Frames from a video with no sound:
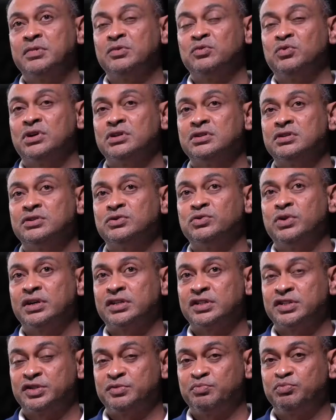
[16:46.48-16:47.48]
wants to
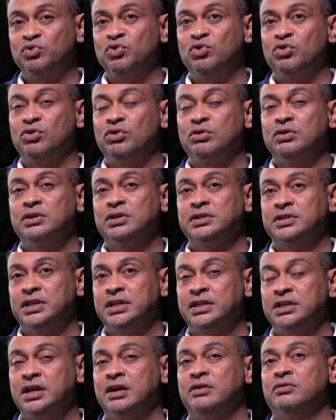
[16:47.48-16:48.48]
explore,
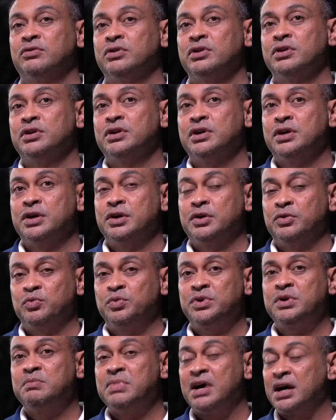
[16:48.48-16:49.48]
now
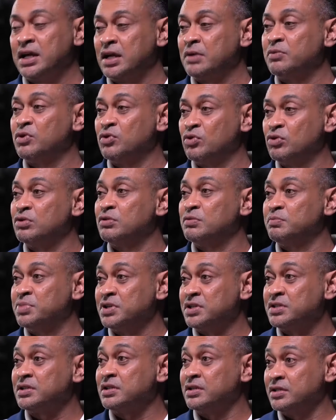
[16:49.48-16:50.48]
we buy our own
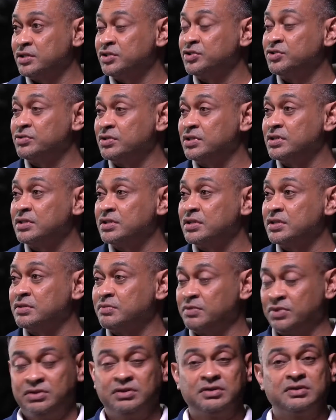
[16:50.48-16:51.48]
personal insurances
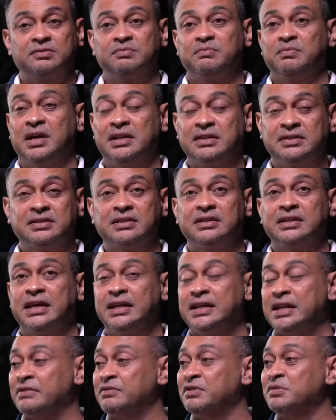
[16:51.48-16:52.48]
because medicine
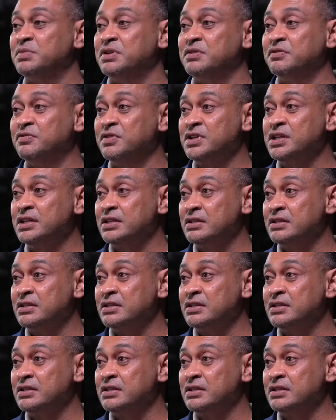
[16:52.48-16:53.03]
can never be free in